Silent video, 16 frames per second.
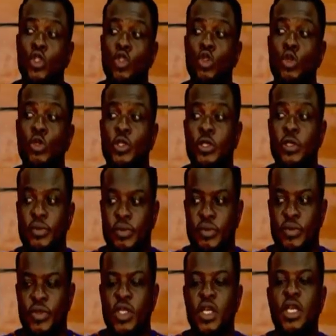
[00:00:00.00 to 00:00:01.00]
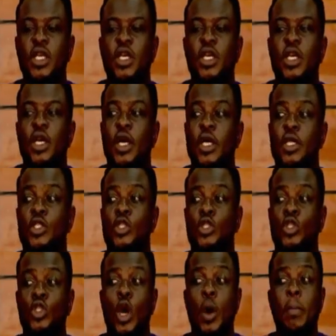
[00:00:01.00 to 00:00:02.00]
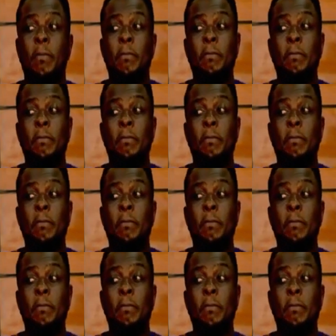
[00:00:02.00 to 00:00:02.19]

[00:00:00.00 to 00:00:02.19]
A large number of Nigerian men still think.